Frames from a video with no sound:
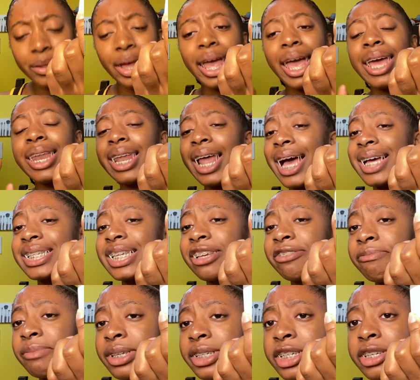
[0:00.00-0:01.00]
And as I
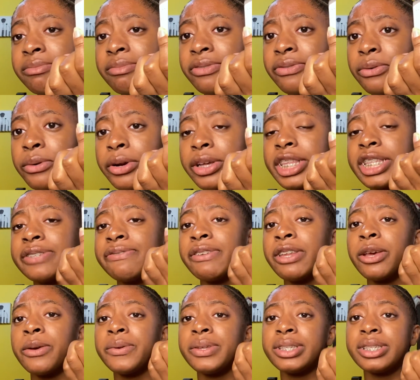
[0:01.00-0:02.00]
mentioned before, this
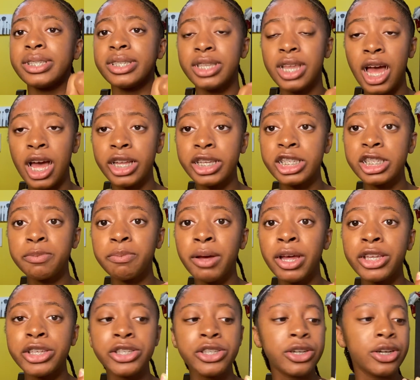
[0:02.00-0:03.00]
video is not
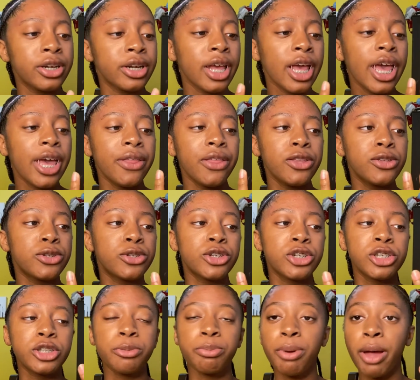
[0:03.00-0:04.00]
sponsored. These are
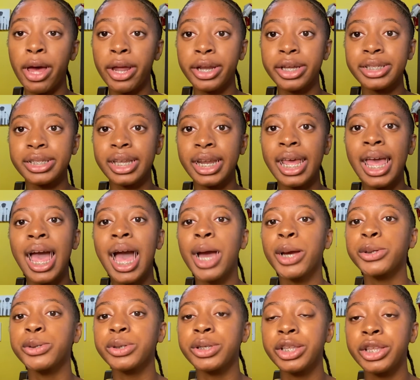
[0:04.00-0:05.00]
just the products that I
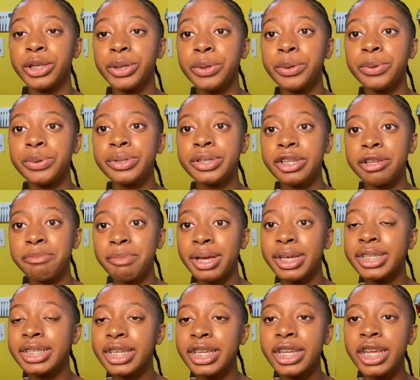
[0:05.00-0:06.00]
actually use in my
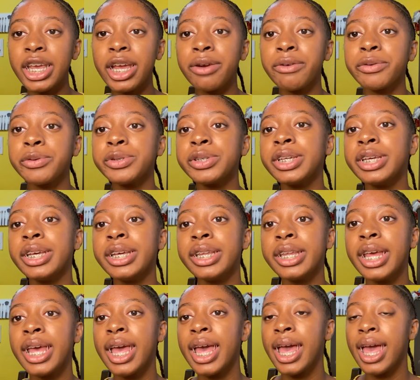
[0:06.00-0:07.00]
skincare
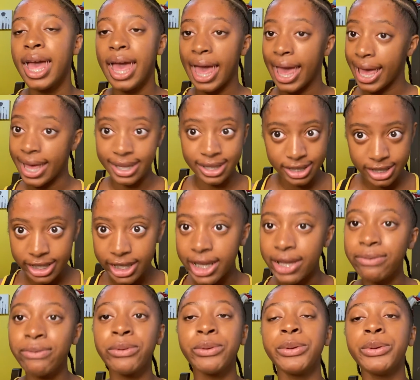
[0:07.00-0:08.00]
routine. And
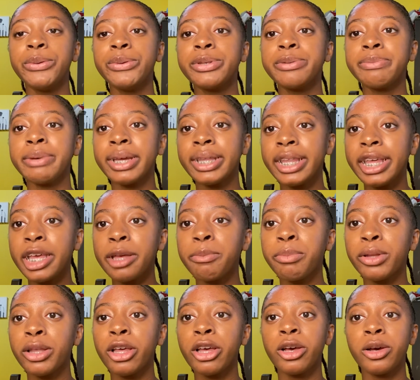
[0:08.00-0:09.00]
if you use my link
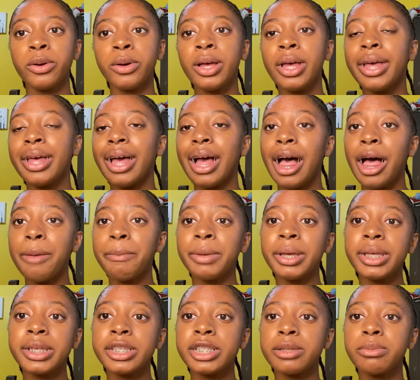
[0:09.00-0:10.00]
below, I'll
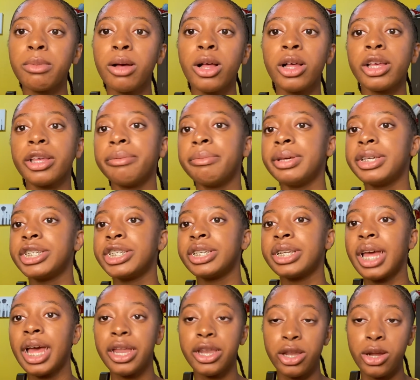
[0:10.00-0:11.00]
make a small commission
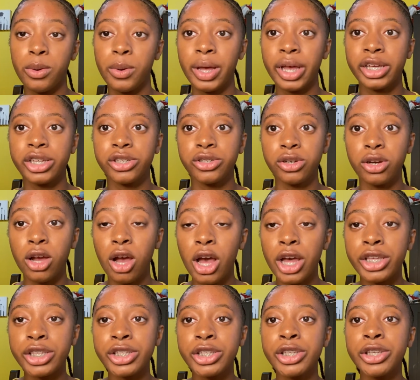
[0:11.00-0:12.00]
at no extra
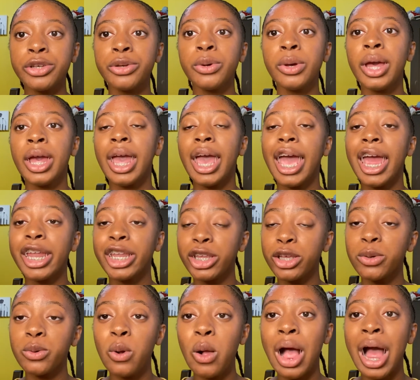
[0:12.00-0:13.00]
cost to you and
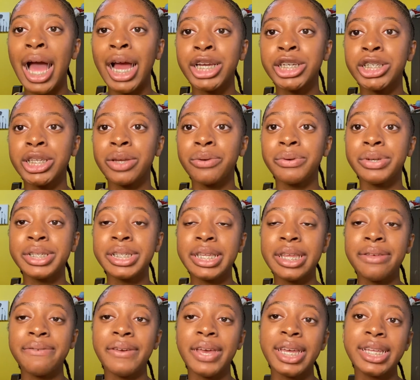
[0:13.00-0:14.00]
you will actually
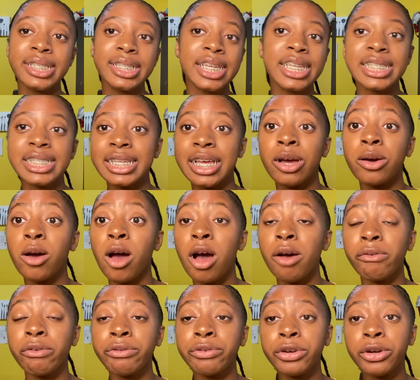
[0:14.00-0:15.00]
receive a discount
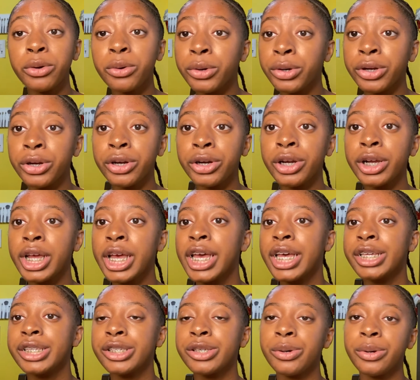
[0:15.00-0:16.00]
off of your order.
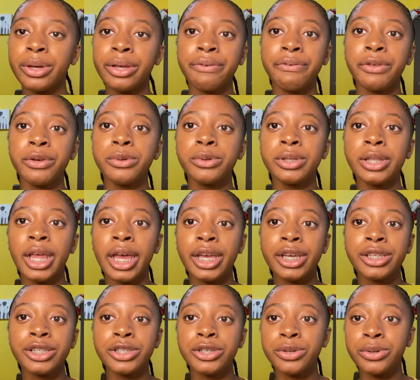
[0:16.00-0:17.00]
So if you would
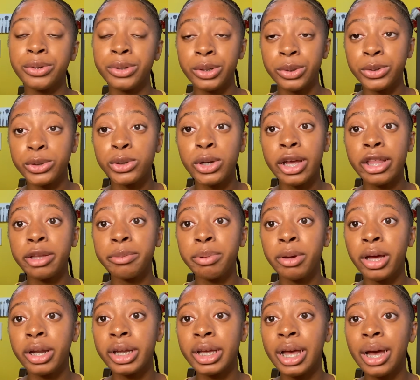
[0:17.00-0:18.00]
like to, you know, try the
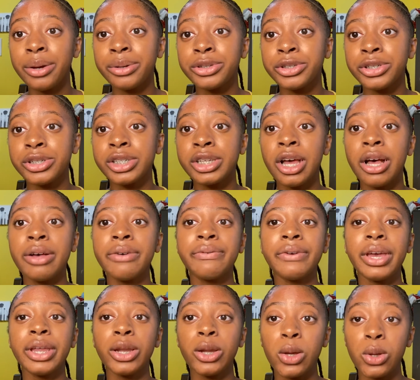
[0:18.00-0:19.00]
product out yourself
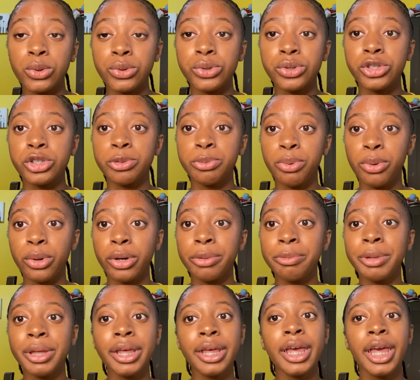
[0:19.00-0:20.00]
and also support
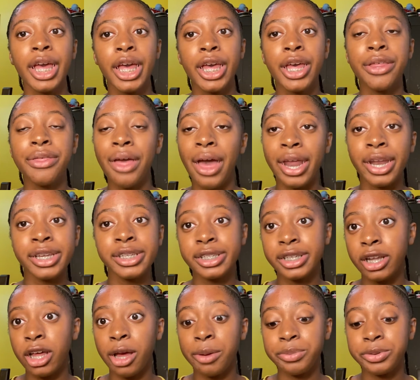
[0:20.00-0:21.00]
me, that is
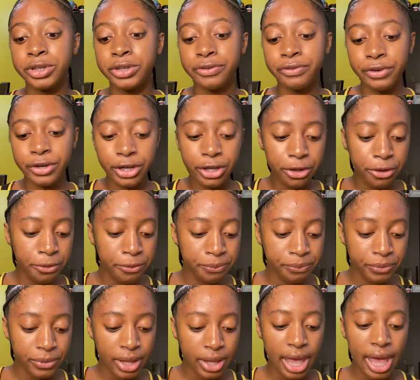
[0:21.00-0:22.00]
an option for you.
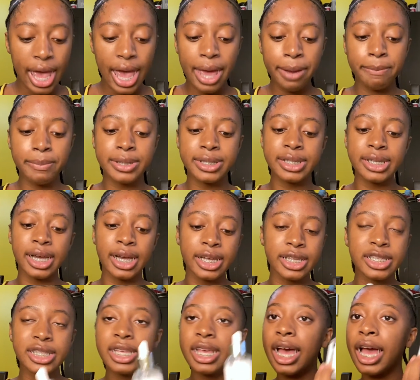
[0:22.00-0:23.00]
And
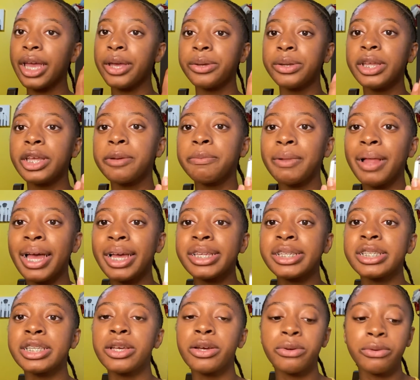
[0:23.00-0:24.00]
besides the iUNIK Black
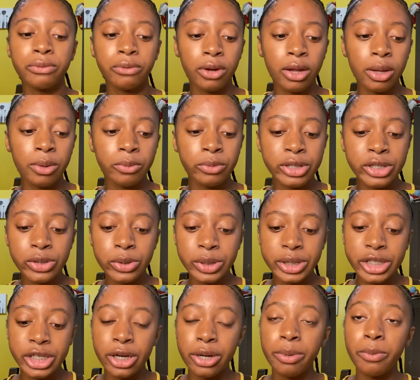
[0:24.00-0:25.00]
Snail um, Restore
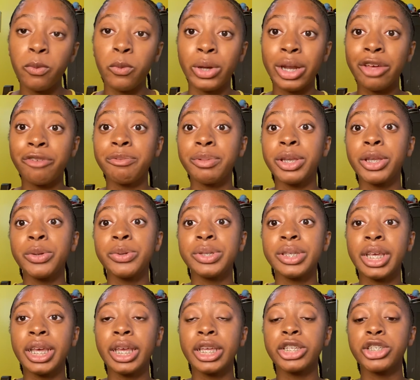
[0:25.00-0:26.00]
Serum, one I've been
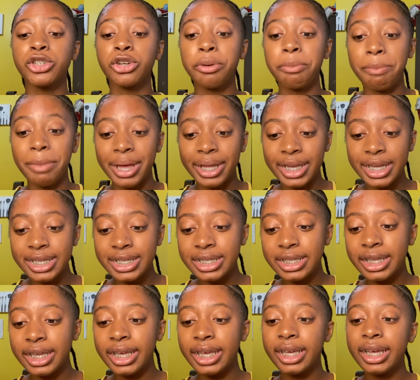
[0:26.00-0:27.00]
using
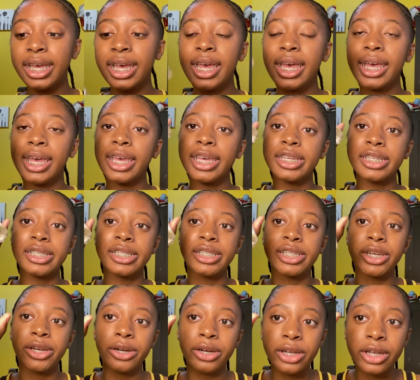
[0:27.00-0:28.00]
tremendously is
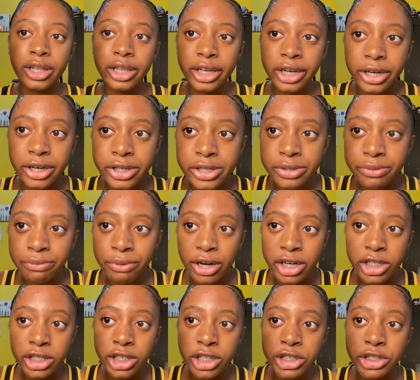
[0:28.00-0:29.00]
Dear Klairs
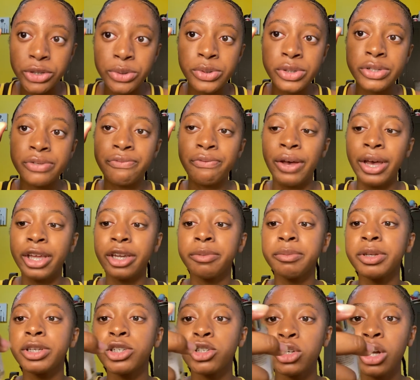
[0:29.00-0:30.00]
Freshly Juiced
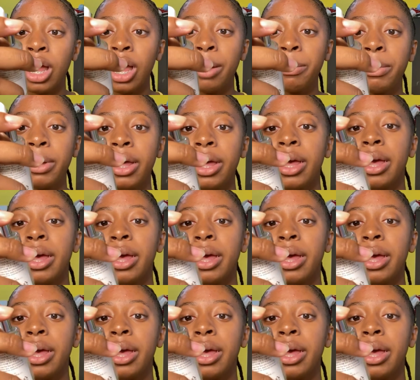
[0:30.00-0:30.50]
Vitamin Drop